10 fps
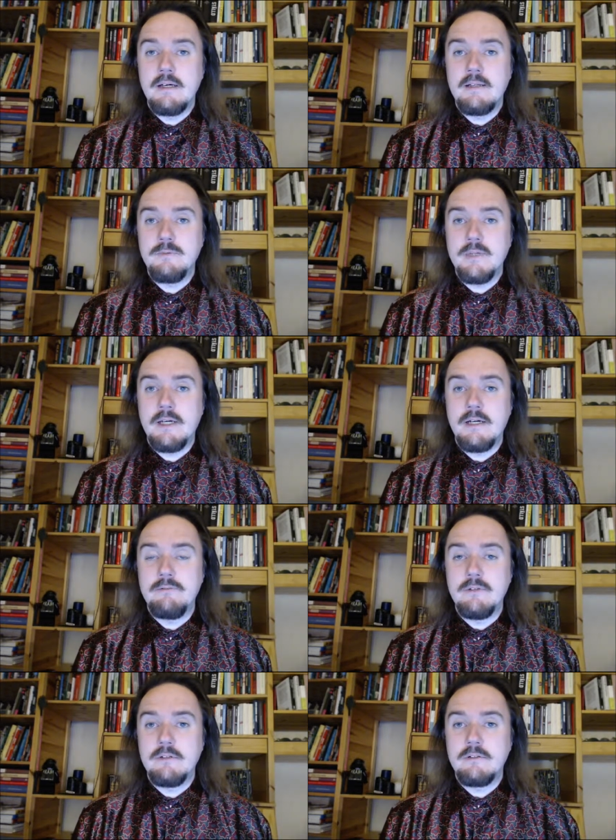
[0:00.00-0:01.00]
and we
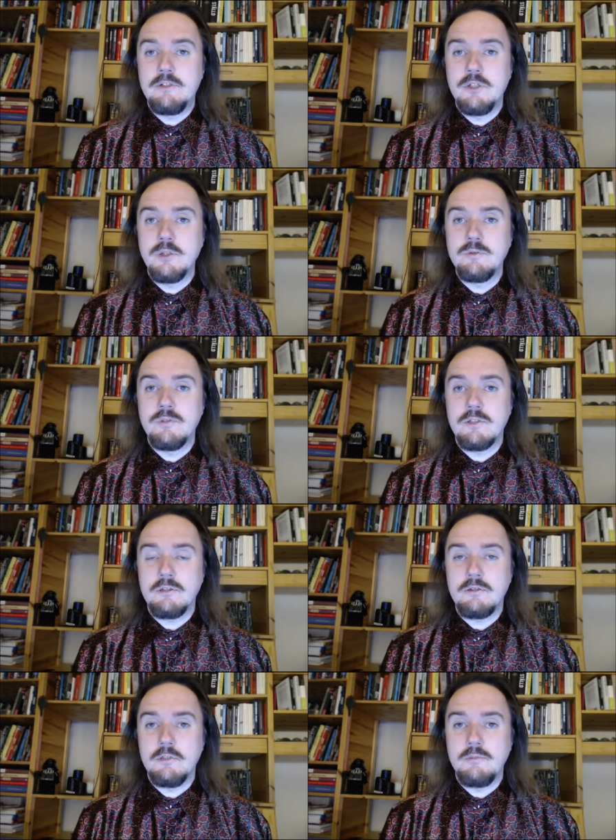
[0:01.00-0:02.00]
have
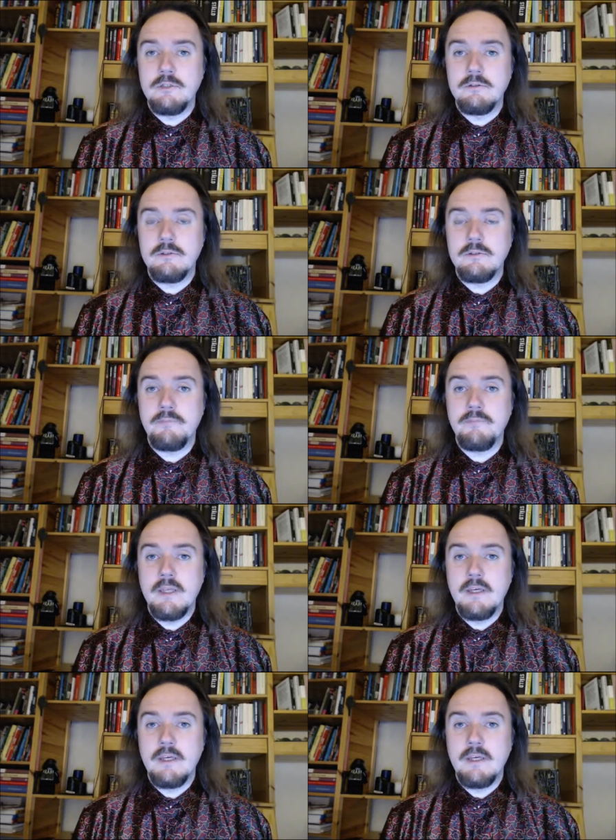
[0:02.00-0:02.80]
covert abuse,